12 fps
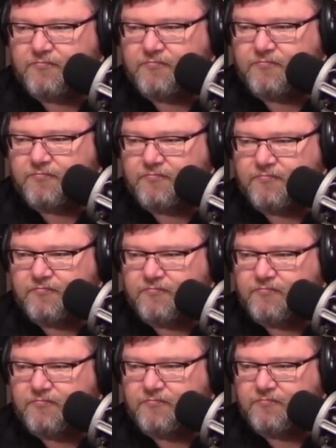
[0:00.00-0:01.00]

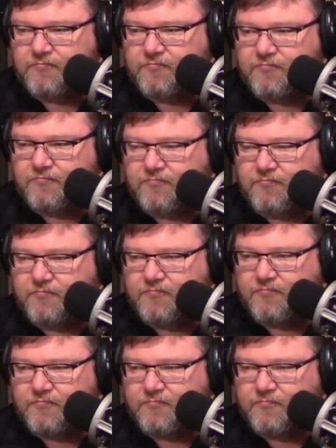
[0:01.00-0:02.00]

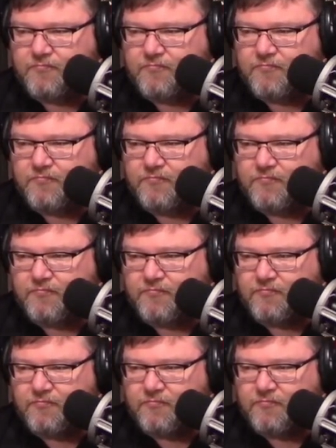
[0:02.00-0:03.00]

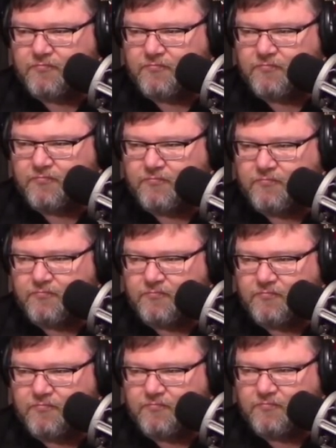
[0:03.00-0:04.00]

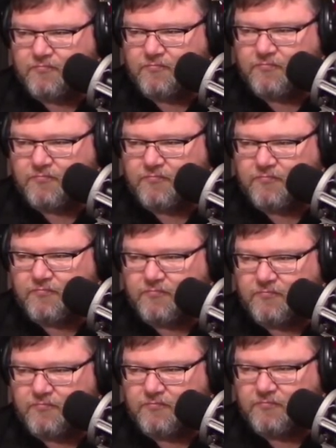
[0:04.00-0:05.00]

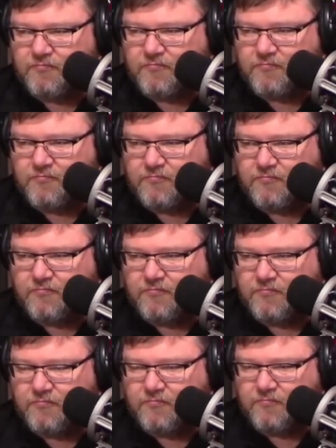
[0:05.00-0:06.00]

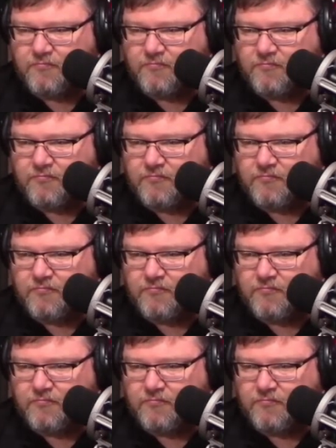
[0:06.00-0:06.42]
(not speaking)